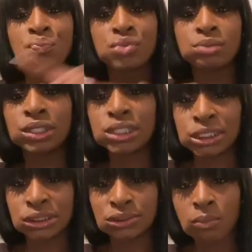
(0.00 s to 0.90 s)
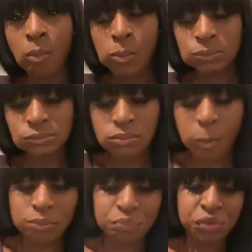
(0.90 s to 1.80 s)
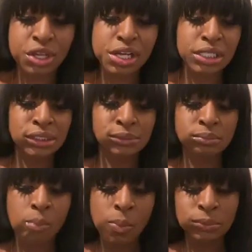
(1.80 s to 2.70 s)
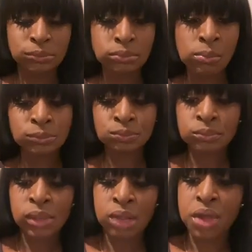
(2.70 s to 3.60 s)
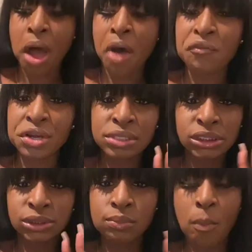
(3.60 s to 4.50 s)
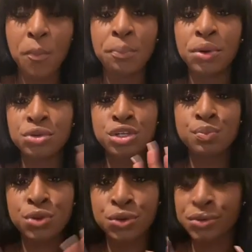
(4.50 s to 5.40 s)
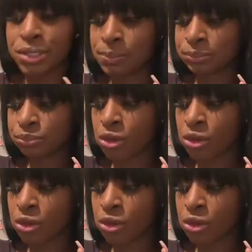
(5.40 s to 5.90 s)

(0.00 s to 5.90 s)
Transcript: because they have a very good bonus program.